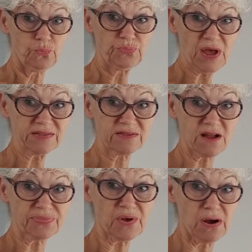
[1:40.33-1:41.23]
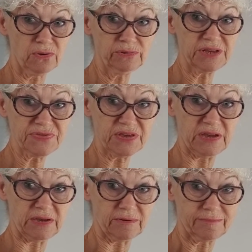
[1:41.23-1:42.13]
That's not the only
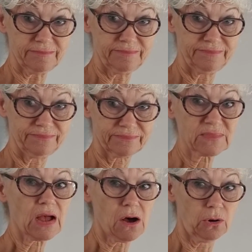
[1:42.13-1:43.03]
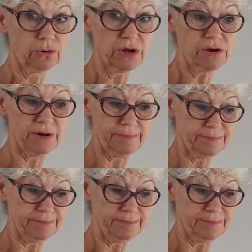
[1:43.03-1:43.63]
thing. Hold on.